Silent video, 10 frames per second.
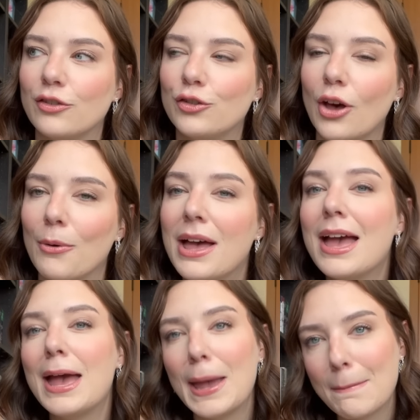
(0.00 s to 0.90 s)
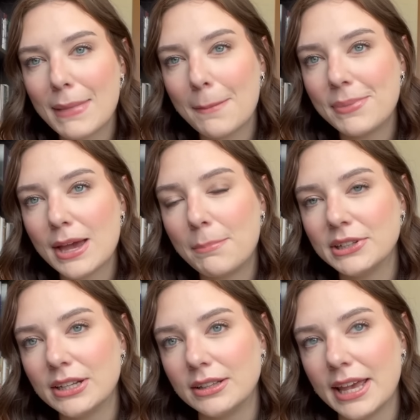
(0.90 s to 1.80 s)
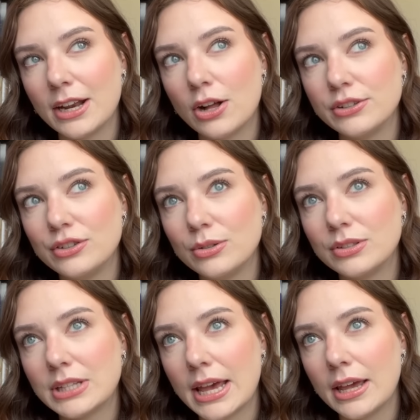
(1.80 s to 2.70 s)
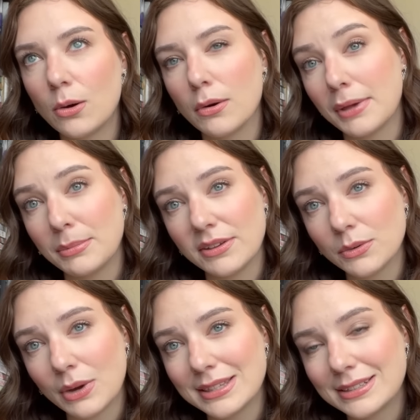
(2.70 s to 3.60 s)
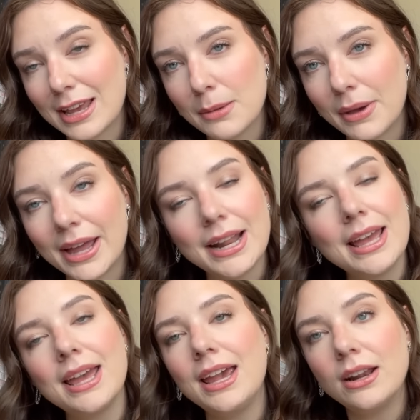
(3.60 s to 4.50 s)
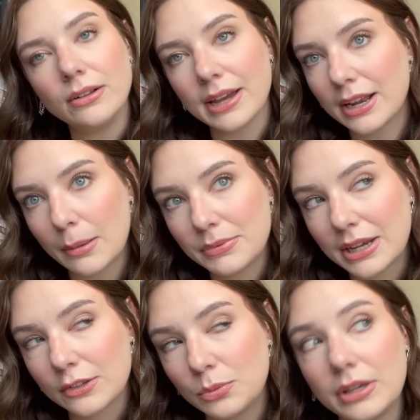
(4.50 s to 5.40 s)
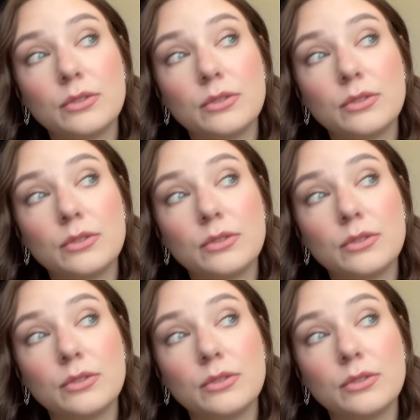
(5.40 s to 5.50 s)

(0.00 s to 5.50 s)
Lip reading: So it might be up a little late on Tuesday or maybe even Wednesday, but it'll get up next week.